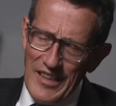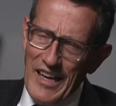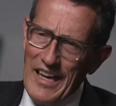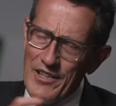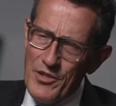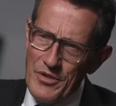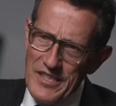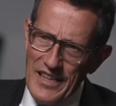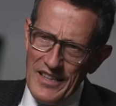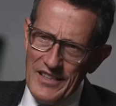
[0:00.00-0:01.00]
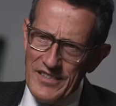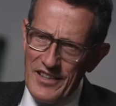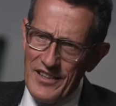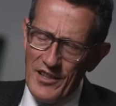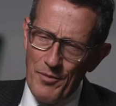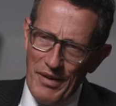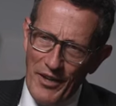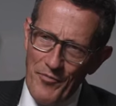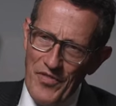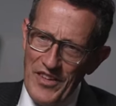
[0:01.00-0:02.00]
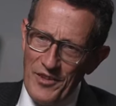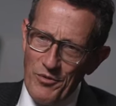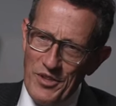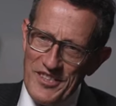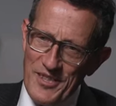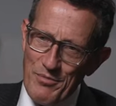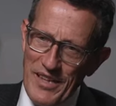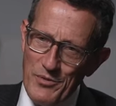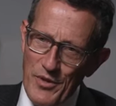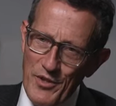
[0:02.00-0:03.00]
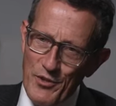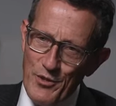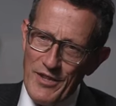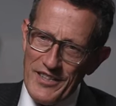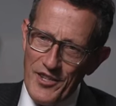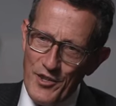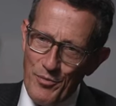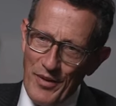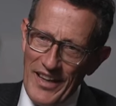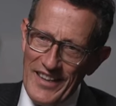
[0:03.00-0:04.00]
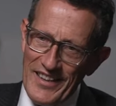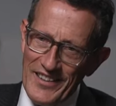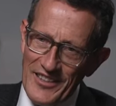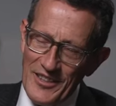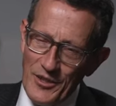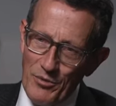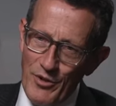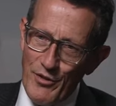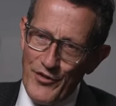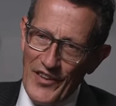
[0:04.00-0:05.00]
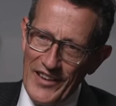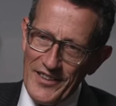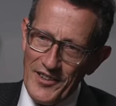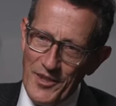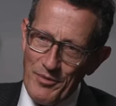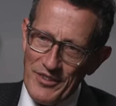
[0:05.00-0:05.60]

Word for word: And you were telling us earlier about sometimes when you do get a new plane, what you find at the